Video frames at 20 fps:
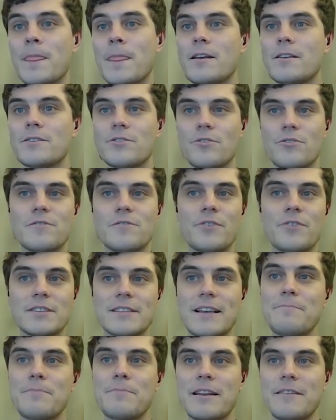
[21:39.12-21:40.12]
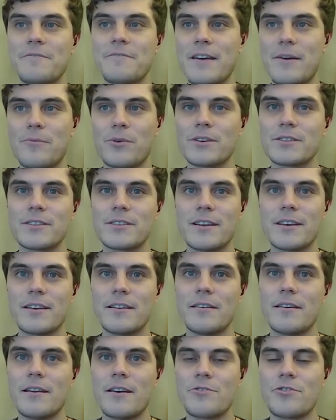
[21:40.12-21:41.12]
So just for example, if there was
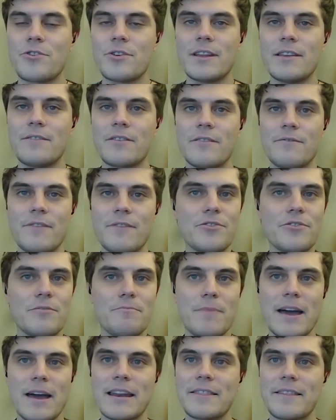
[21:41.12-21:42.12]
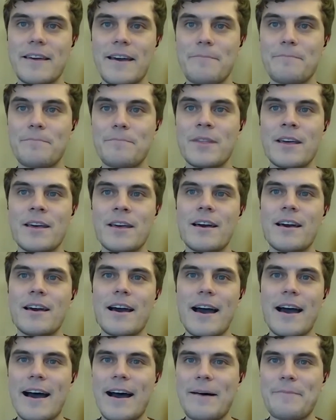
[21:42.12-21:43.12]
a Geneva Convention banning them,
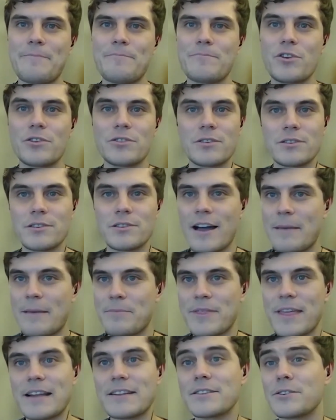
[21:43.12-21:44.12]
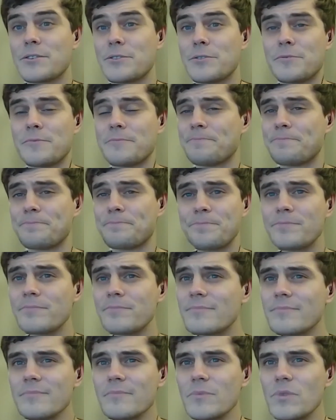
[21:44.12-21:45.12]
just as a hypothetical,
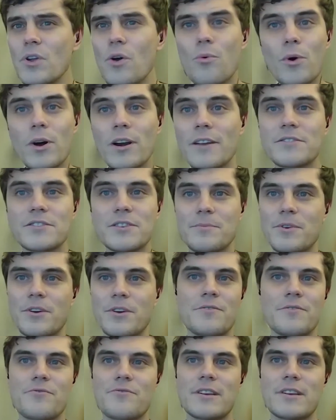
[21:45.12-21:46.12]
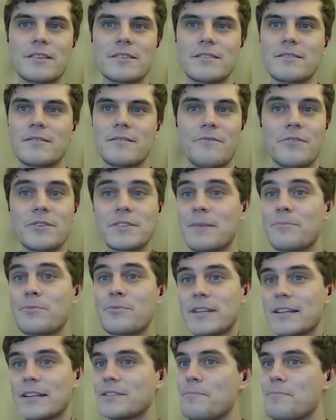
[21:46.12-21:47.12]
what if some countries, for
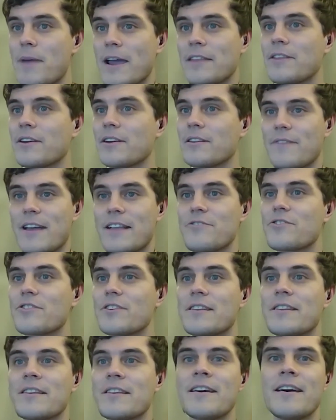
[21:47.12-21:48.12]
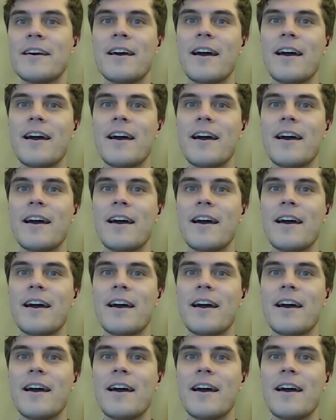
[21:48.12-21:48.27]
example, disobeyed the convention?